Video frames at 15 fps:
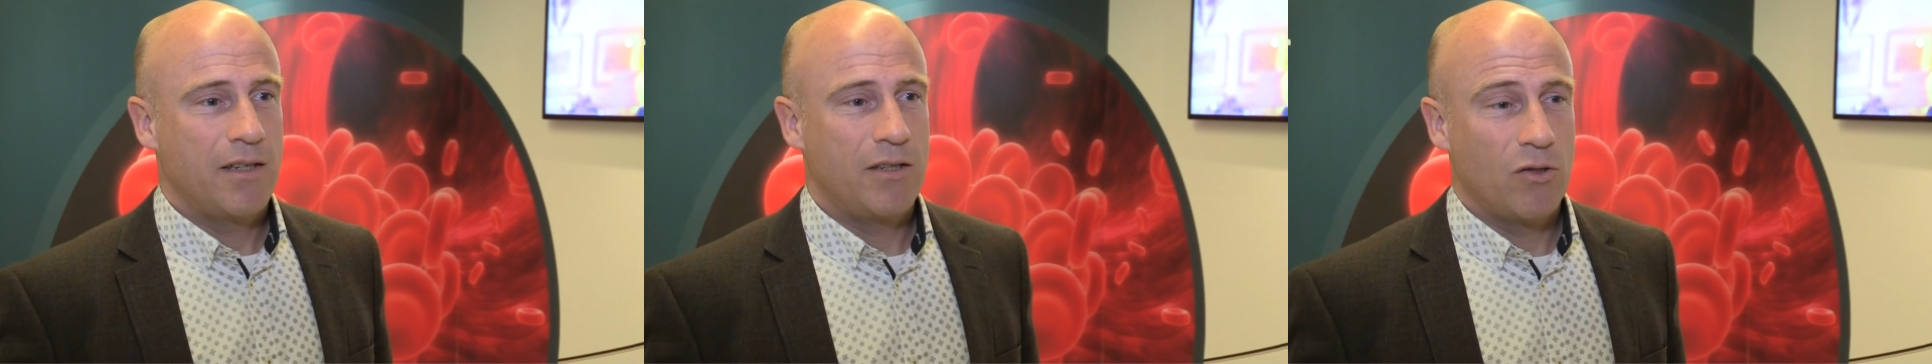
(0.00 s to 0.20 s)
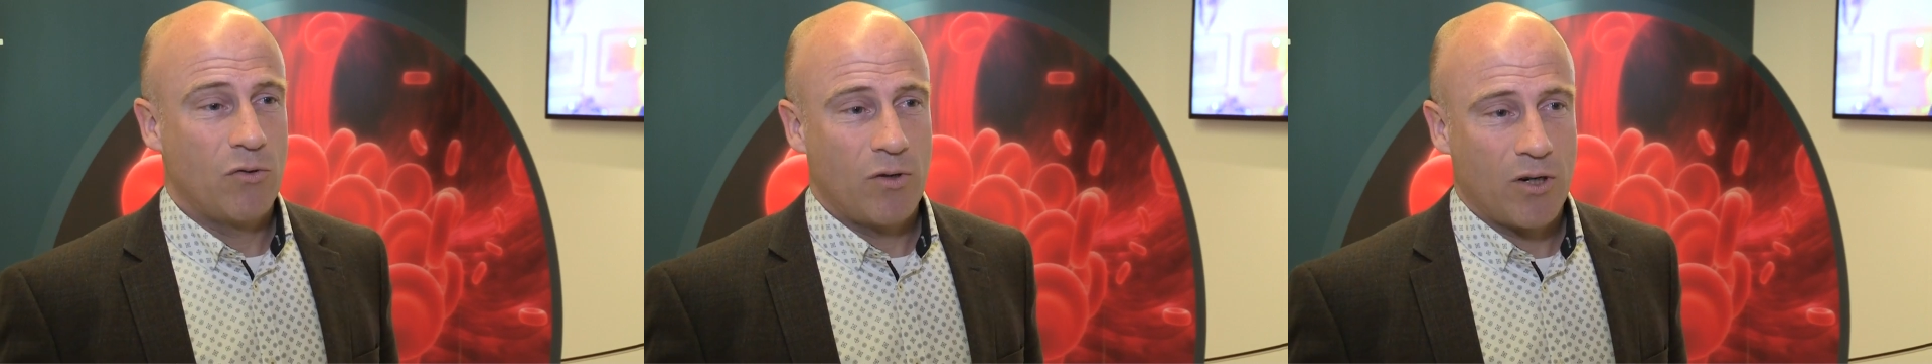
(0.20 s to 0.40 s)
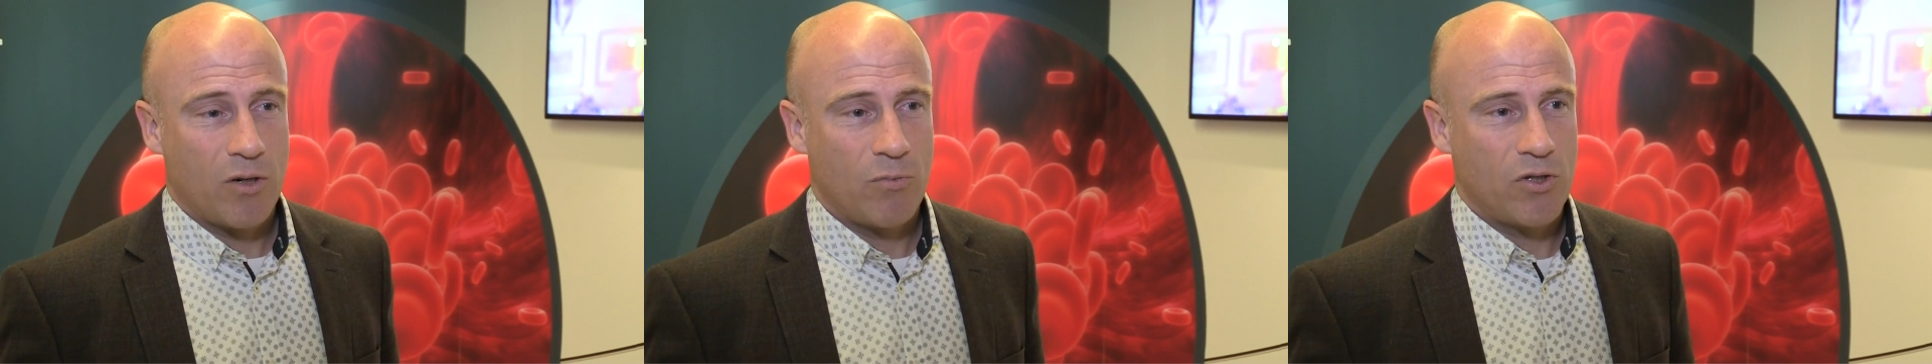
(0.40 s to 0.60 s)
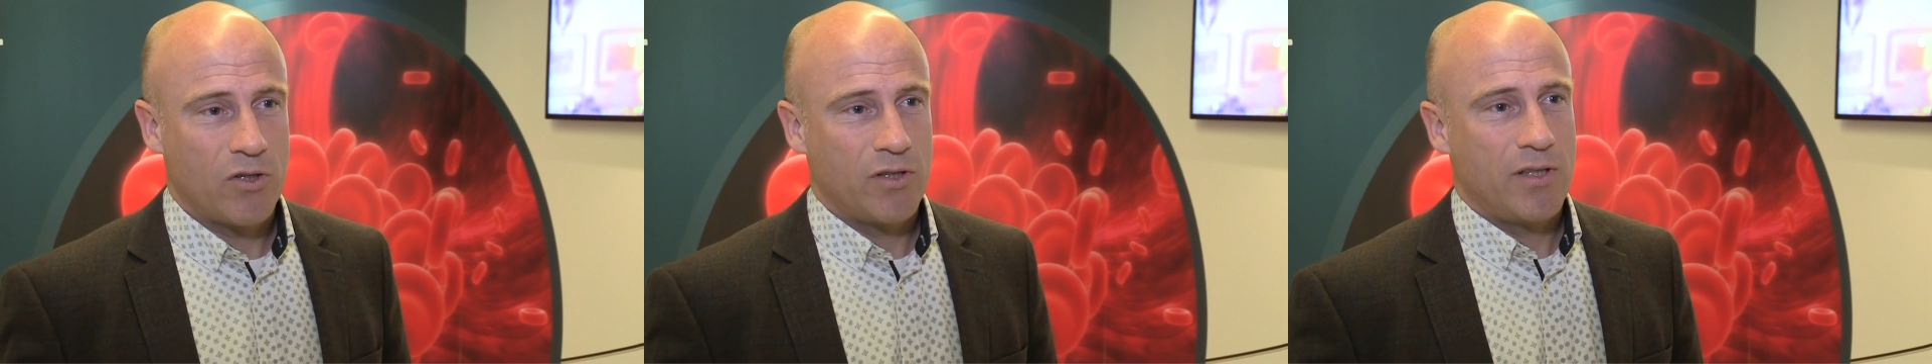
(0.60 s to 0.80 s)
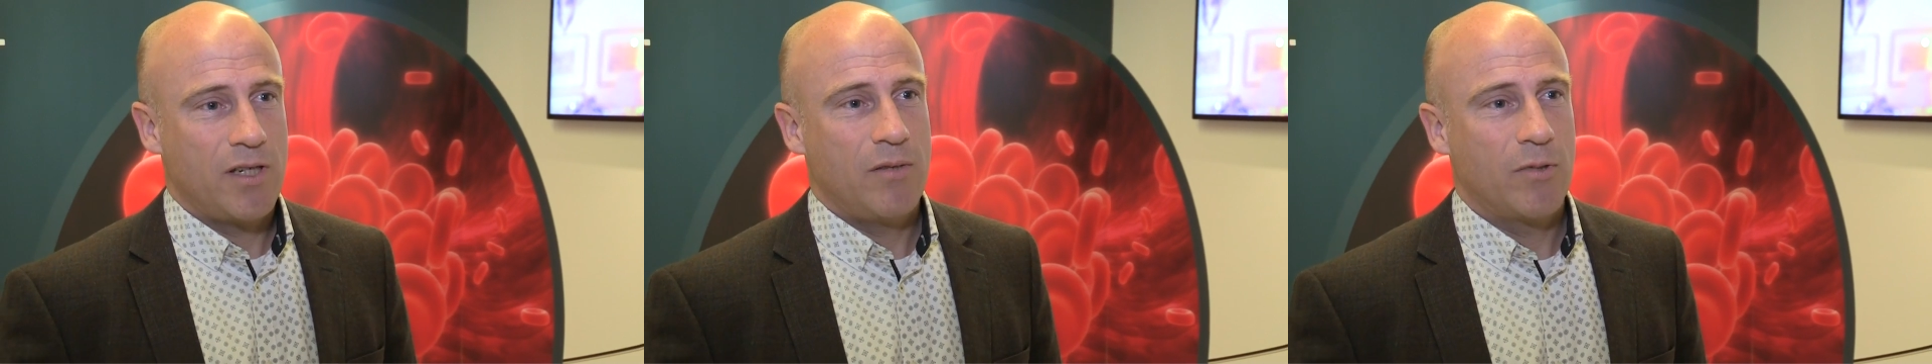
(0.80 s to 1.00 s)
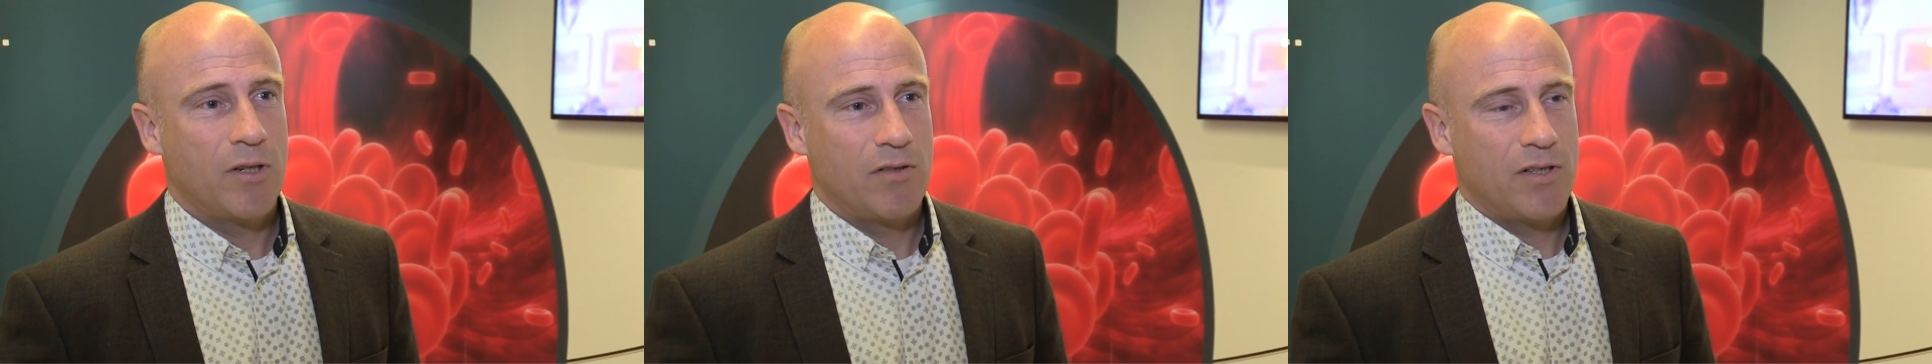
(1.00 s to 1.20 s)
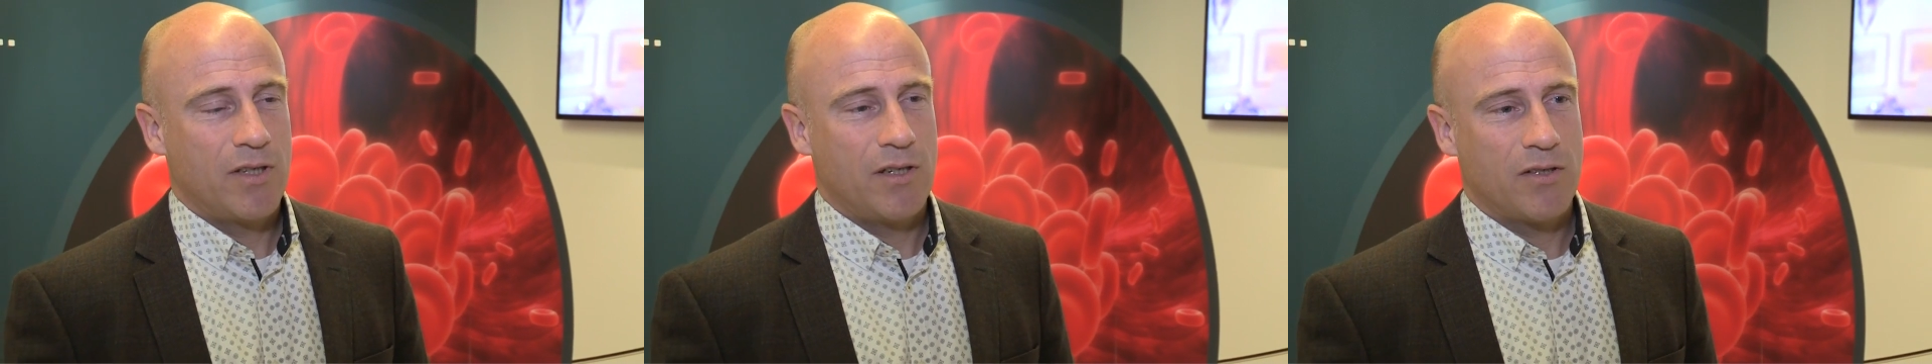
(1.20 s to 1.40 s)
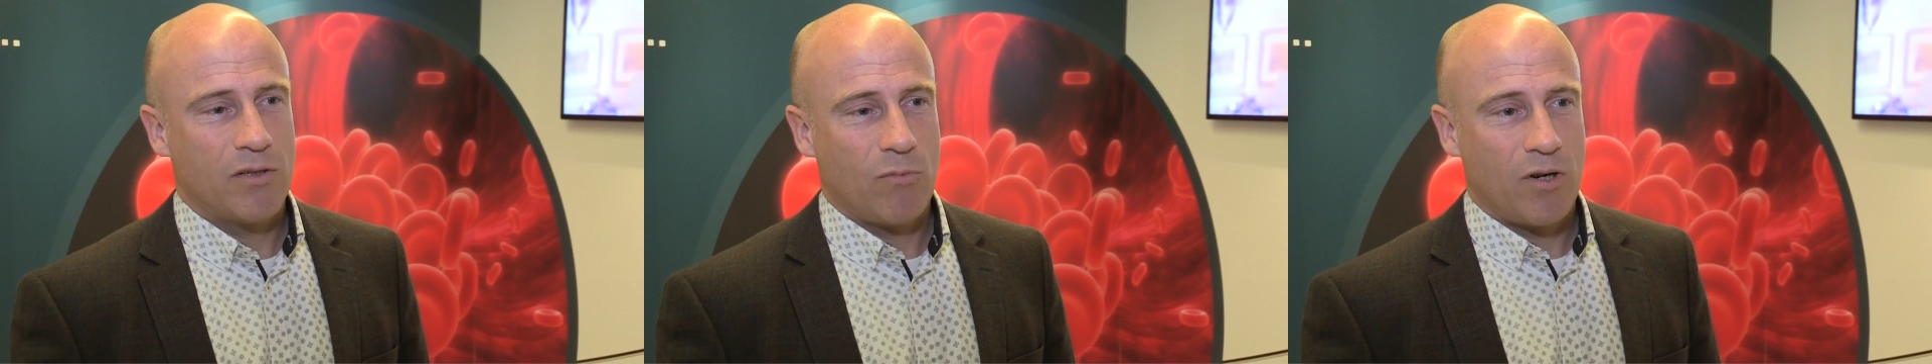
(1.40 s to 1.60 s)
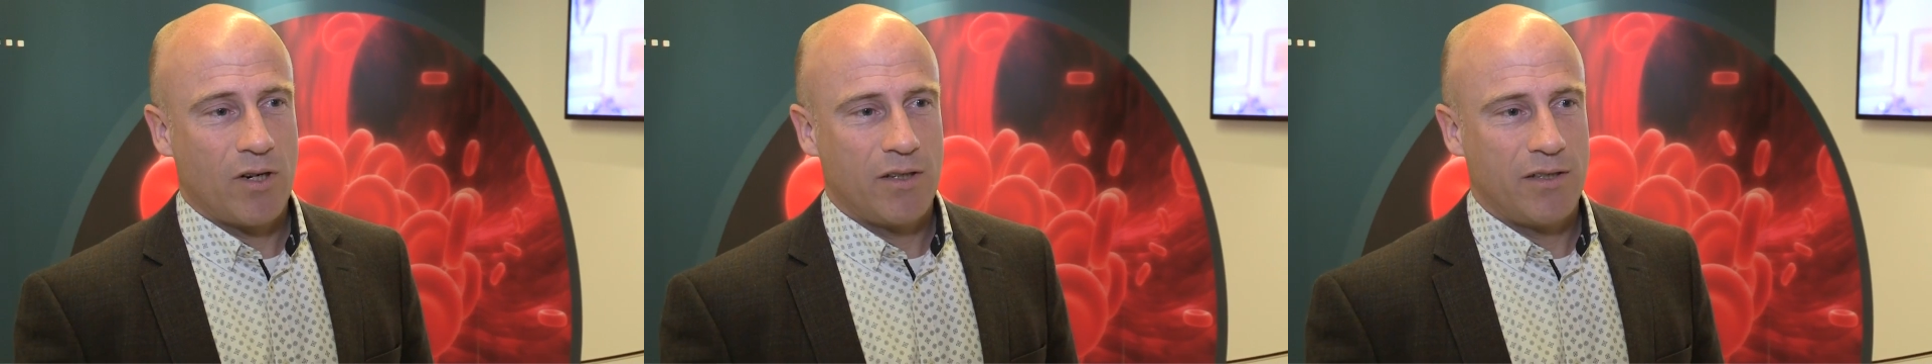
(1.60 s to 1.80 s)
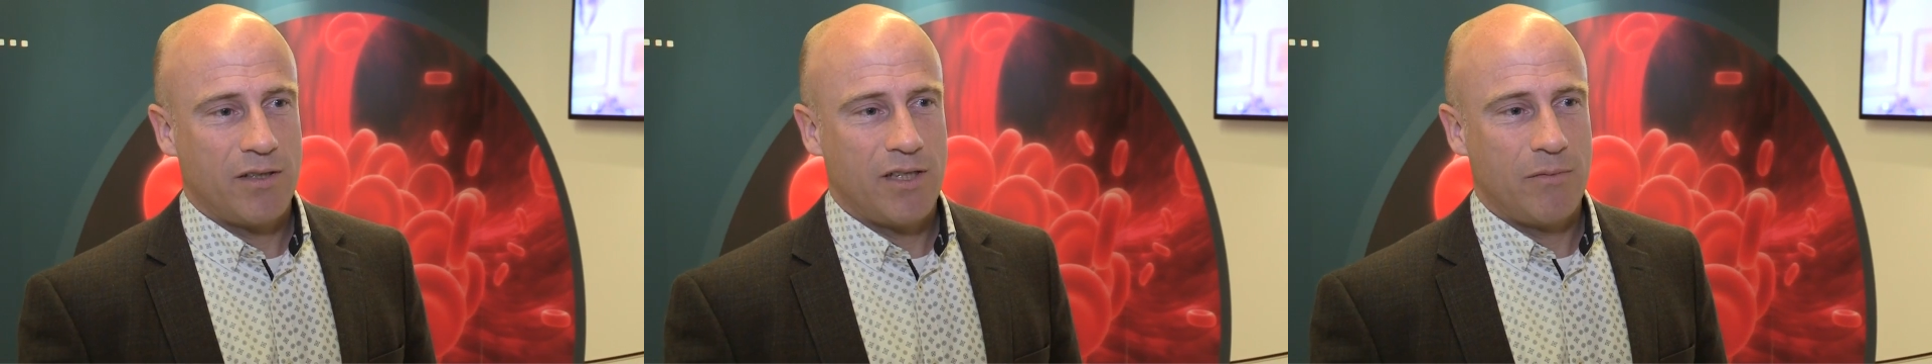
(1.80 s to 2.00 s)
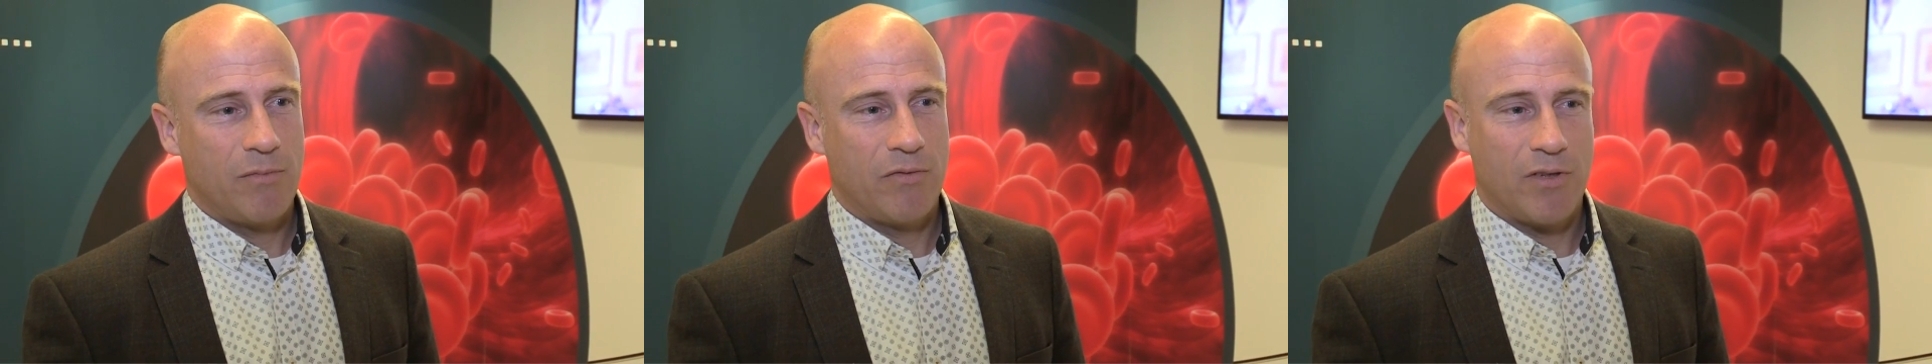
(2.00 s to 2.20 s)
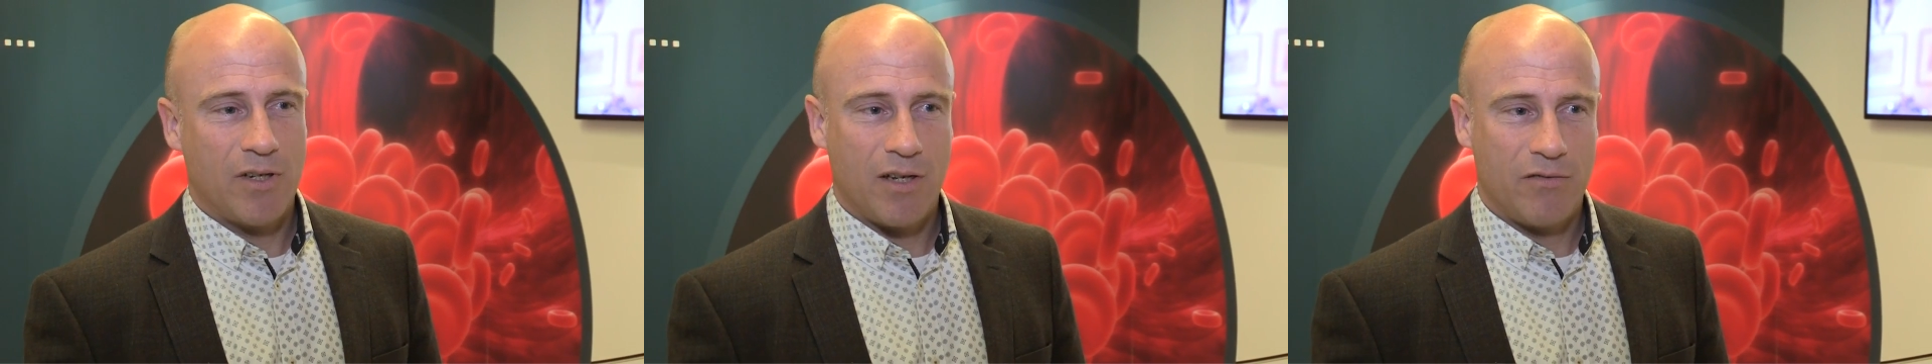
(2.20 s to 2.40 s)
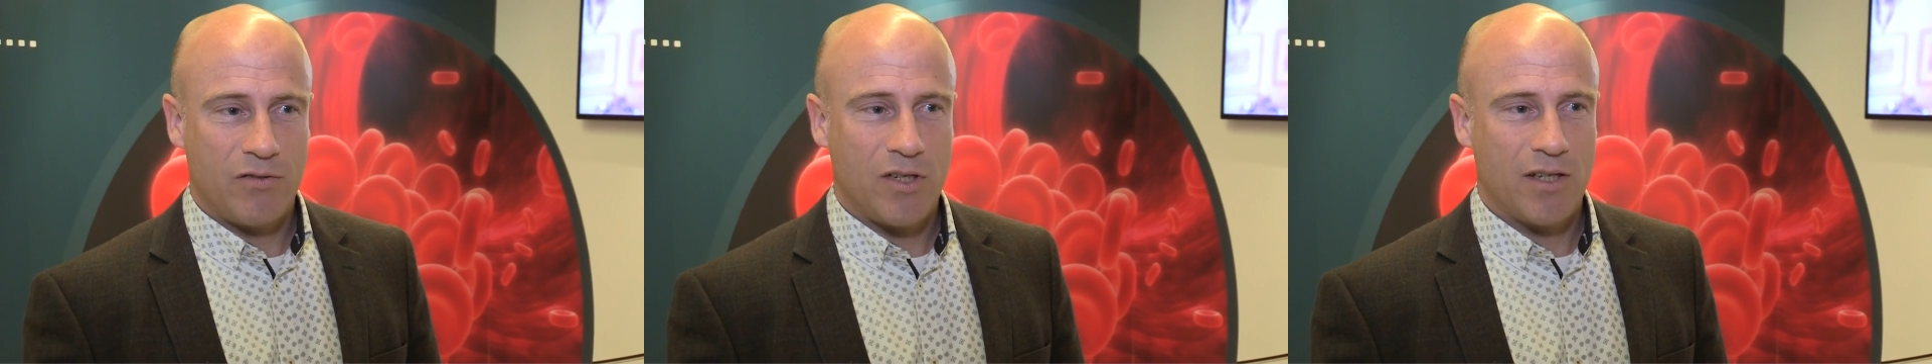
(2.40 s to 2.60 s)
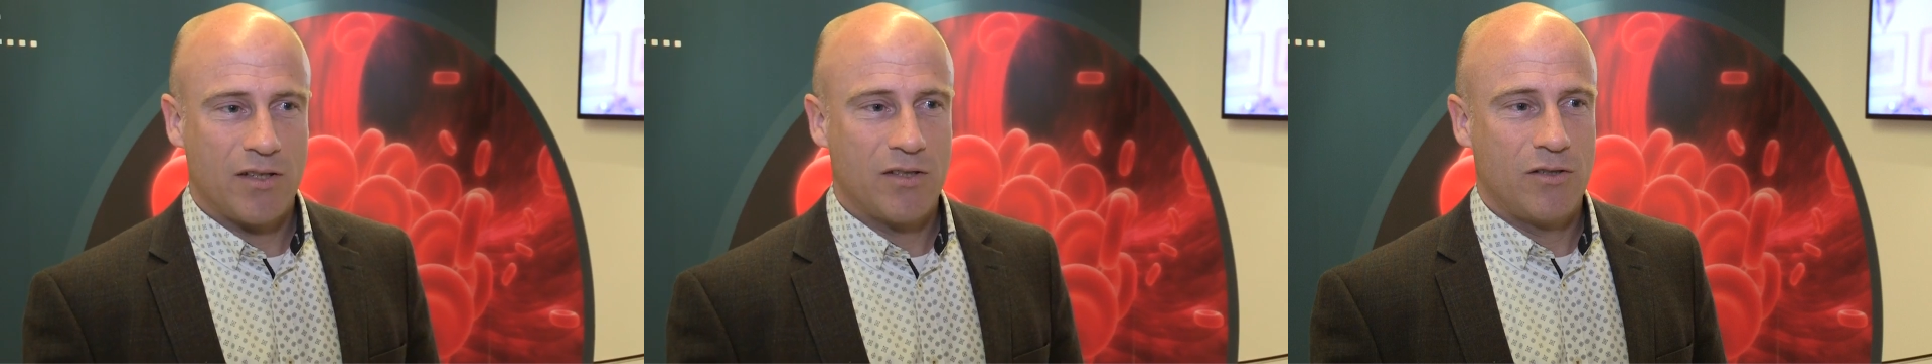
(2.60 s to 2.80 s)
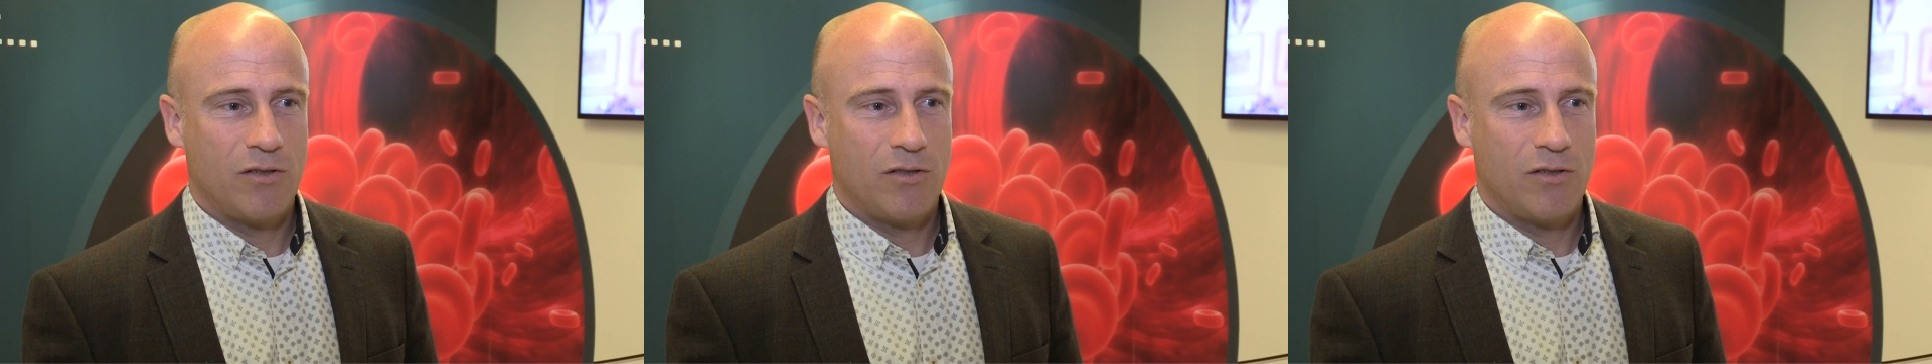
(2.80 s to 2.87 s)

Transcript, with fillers: You know, our commercial team and our sales and marketing team have a lot of chance